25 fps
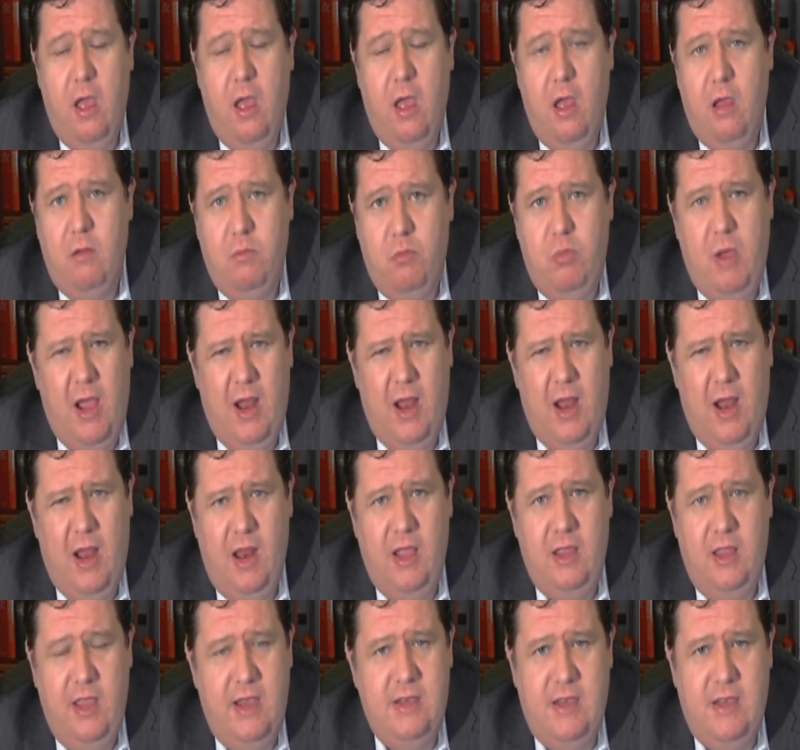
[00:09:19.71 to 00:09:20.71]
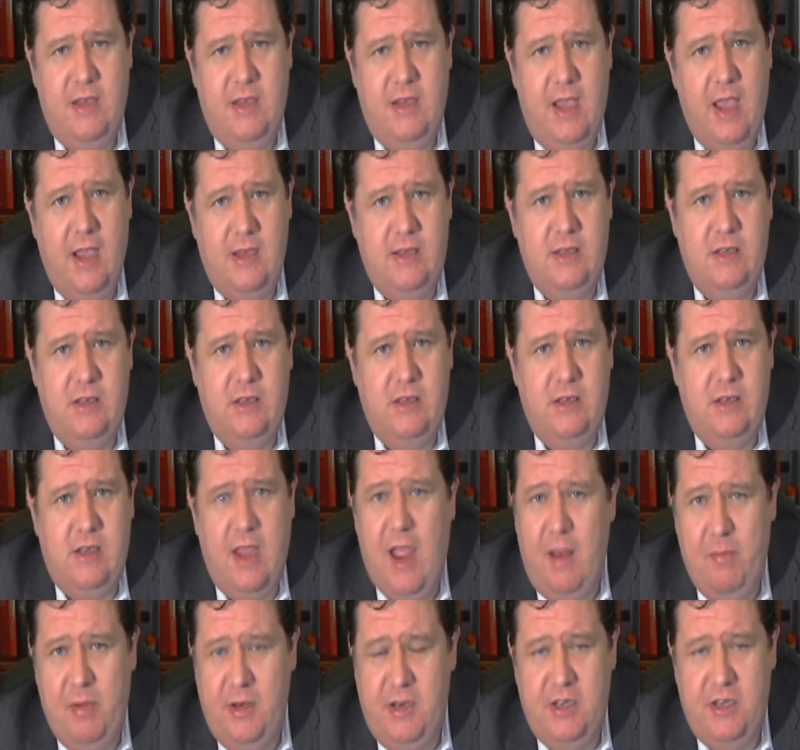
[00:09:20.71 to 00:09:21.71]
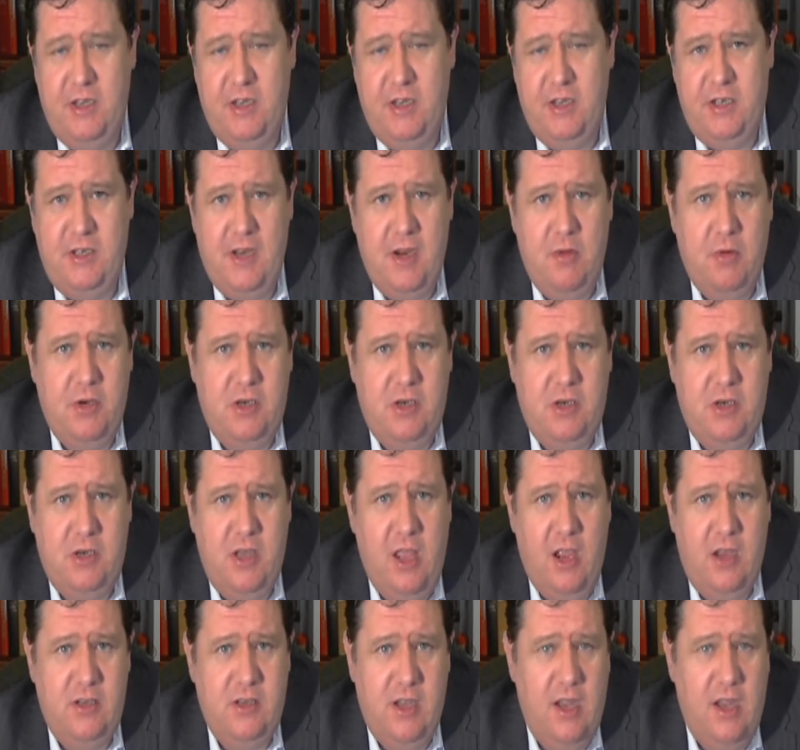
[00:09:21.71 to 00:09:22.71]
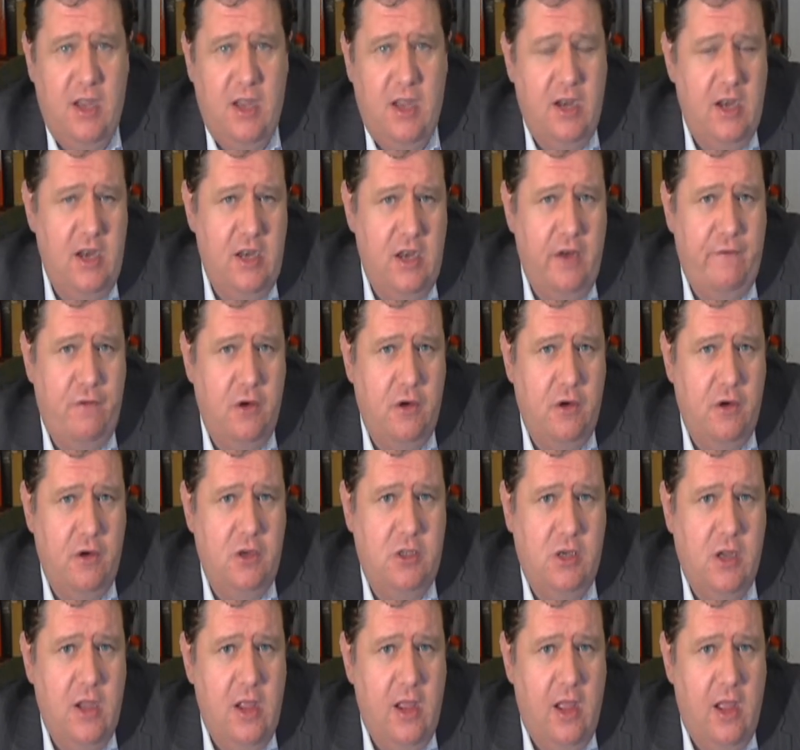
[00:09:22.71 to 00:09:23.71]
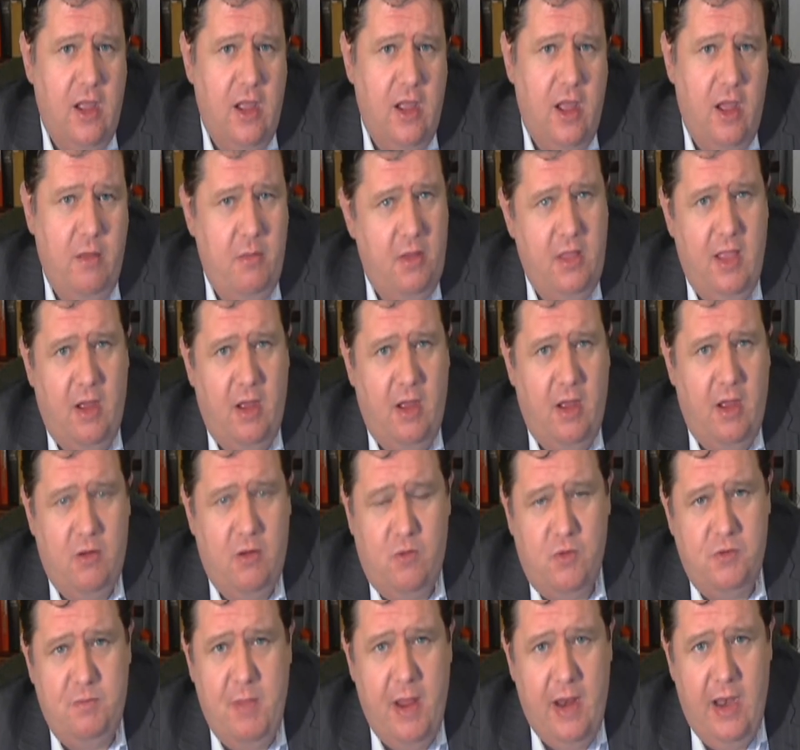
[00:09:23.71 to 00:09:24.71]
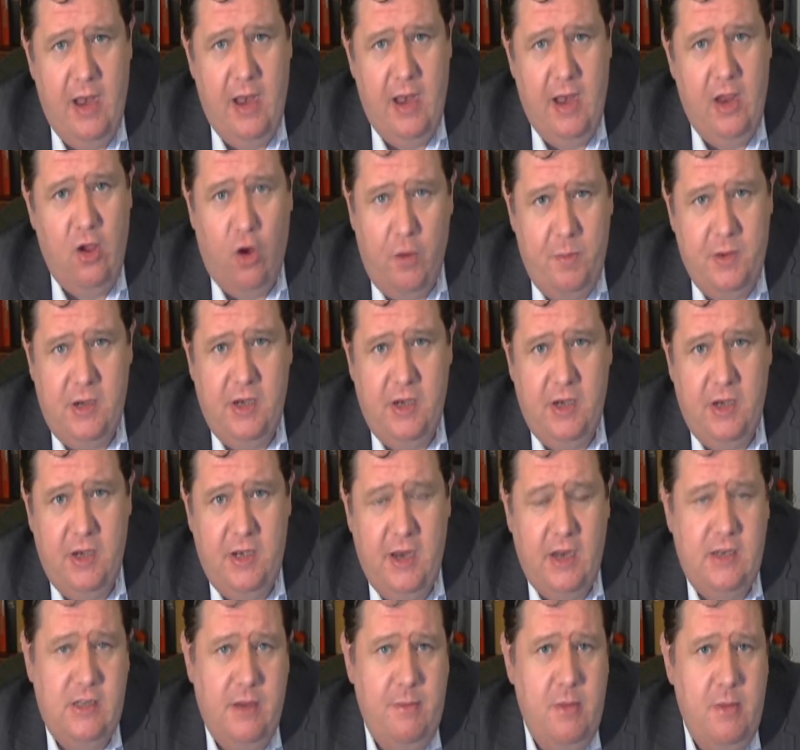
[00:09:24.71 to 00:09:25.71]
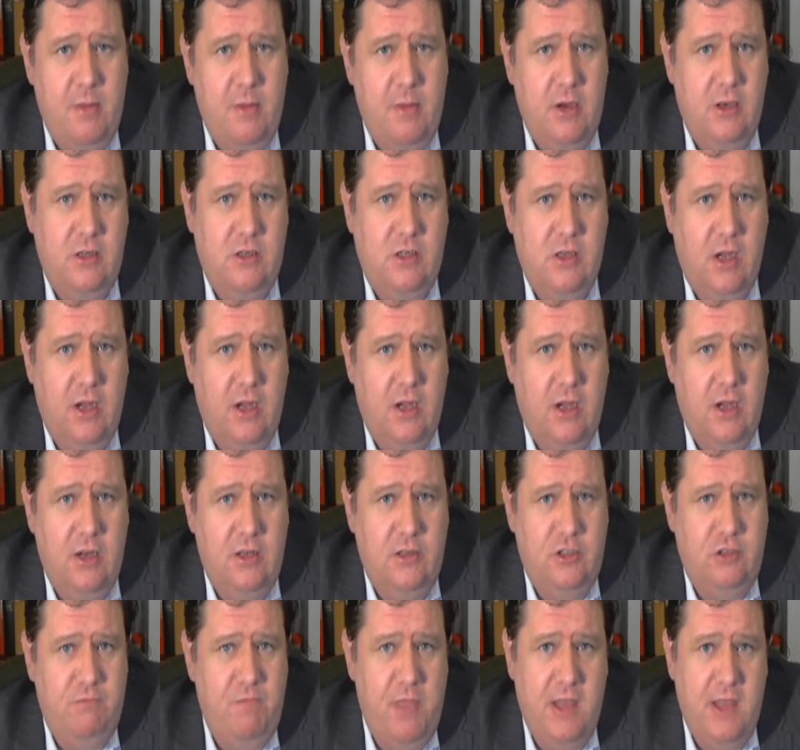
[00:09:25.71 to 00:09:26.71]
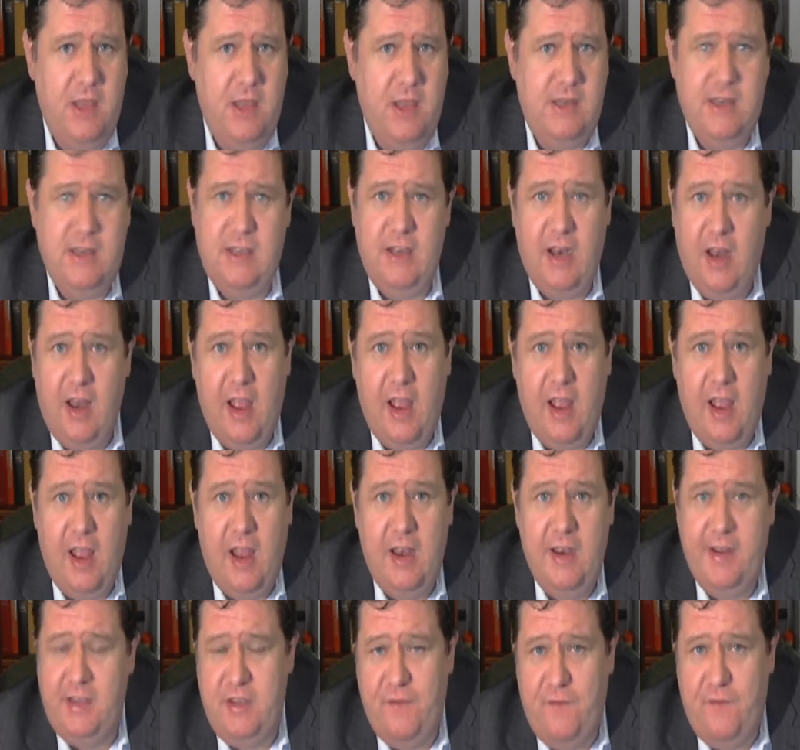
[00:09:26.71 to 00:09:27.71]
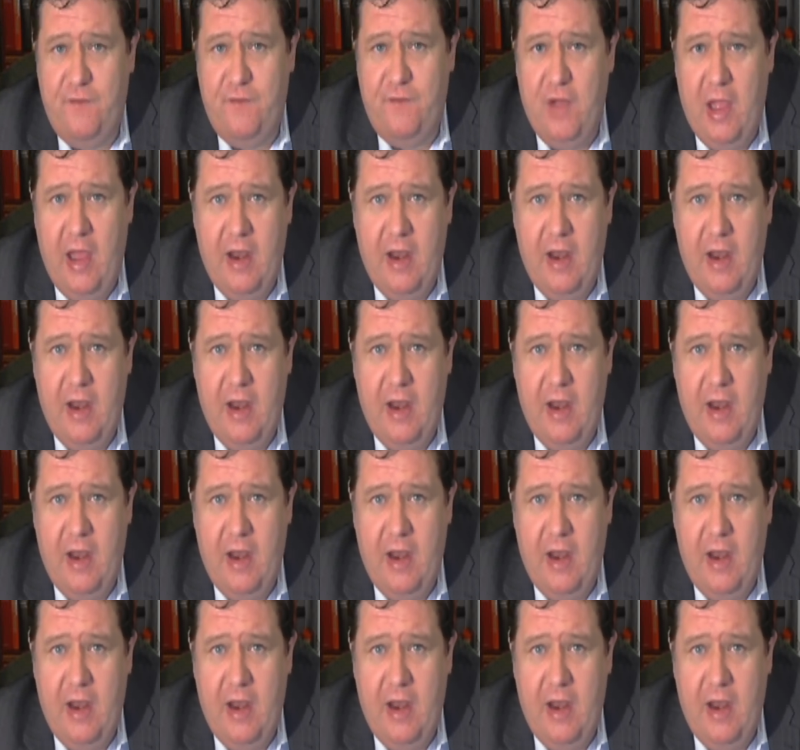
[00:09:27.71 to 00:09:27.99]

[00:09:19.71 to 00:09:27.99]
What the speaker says: "Well, these cases can be distinguished. They are certainly different. I mean, that was merely obiter dictum, and this isn't land, it's a van.